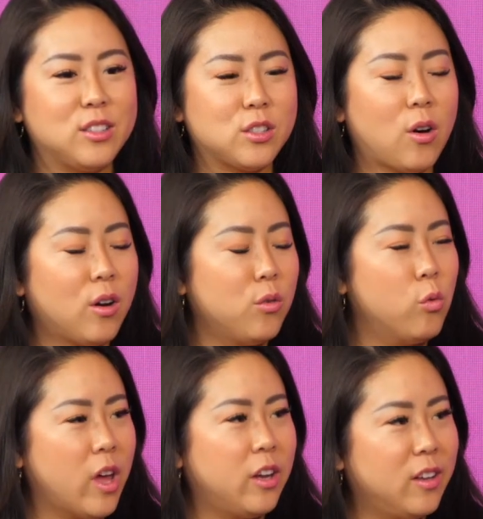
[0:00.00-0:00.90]
saw on
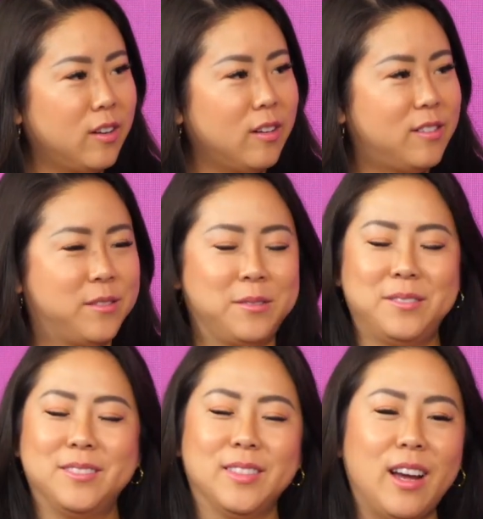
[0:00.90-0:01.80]
Reddit.
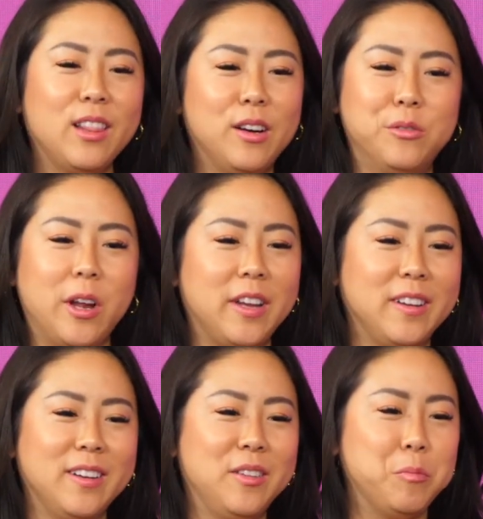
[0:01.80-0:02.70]
I love
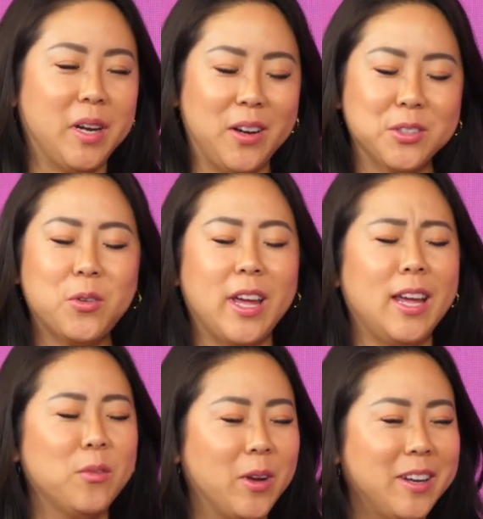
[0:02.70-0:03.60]
Reddit, but I also
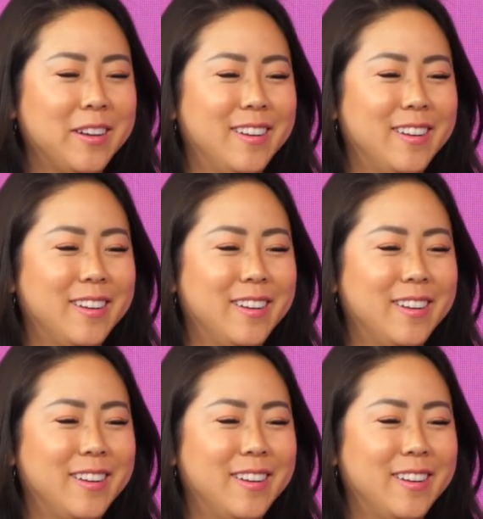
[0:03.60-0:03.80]
hate Reddit.